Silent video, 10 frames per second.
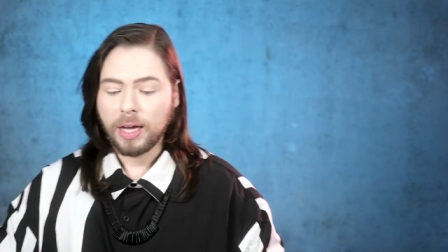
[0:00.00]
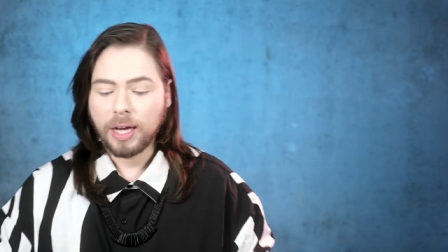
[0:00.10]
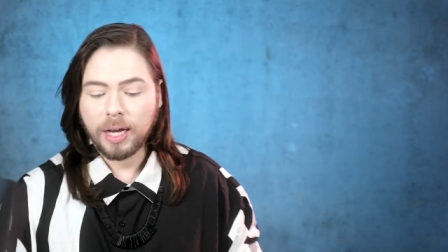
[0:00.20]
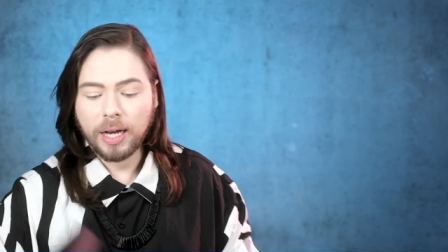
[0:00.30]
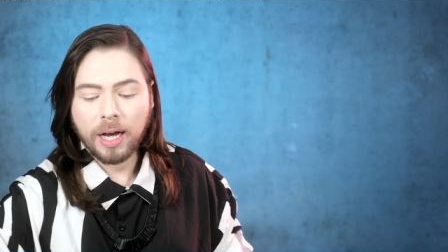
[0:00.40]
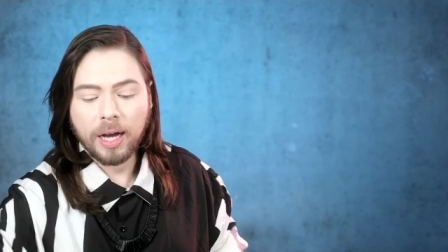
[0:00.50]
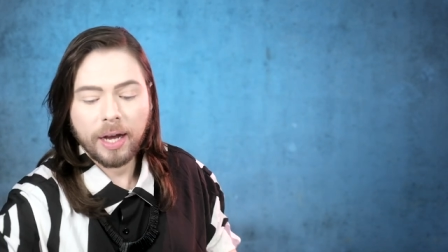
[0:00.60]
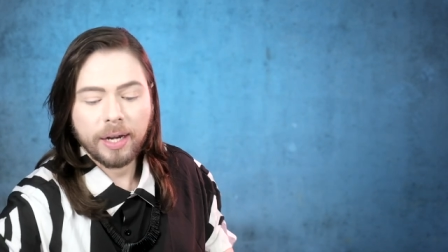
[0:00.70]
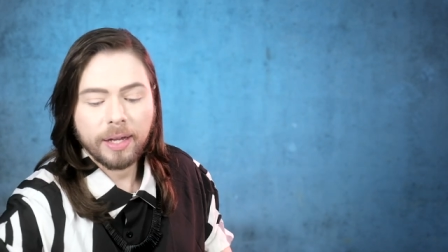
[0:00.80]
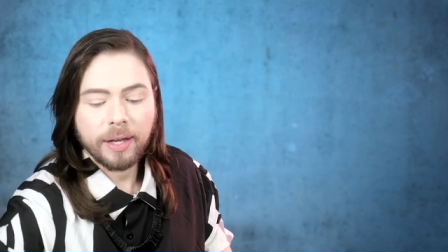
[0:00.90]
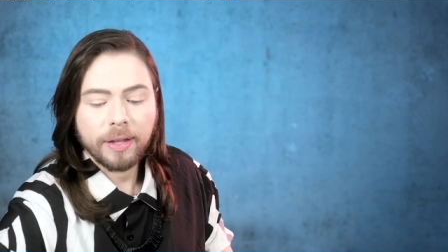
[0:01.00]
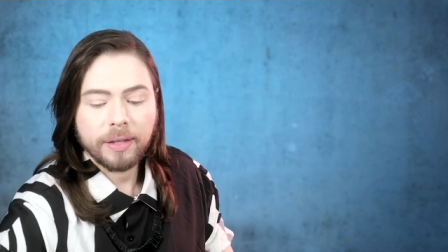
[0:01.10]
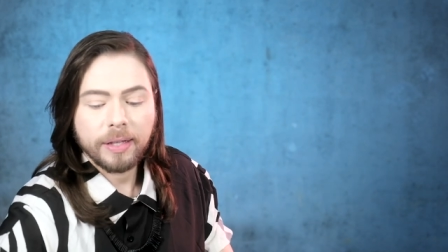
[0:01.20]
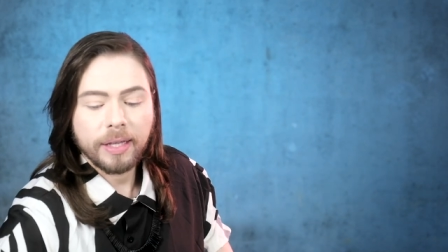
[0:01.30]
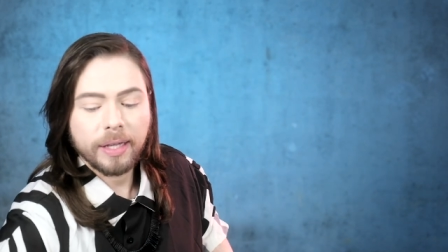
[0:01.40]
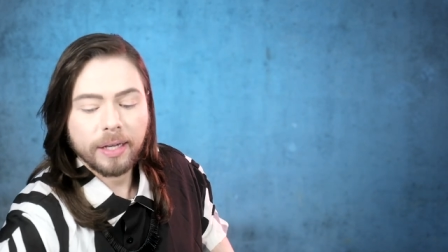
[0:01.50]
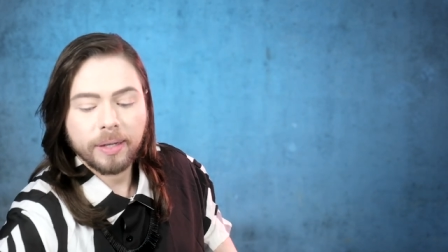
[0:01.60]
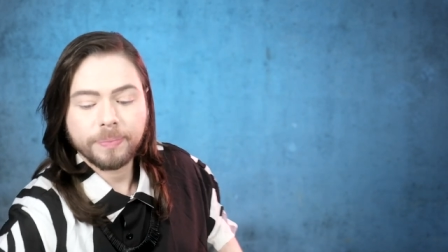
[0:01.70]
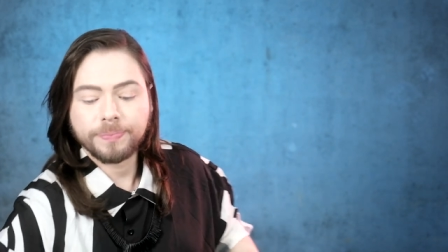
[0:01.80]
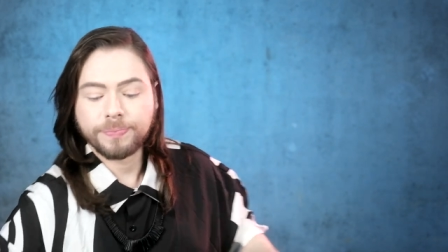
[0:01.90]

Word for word: Uh, on uh, the um,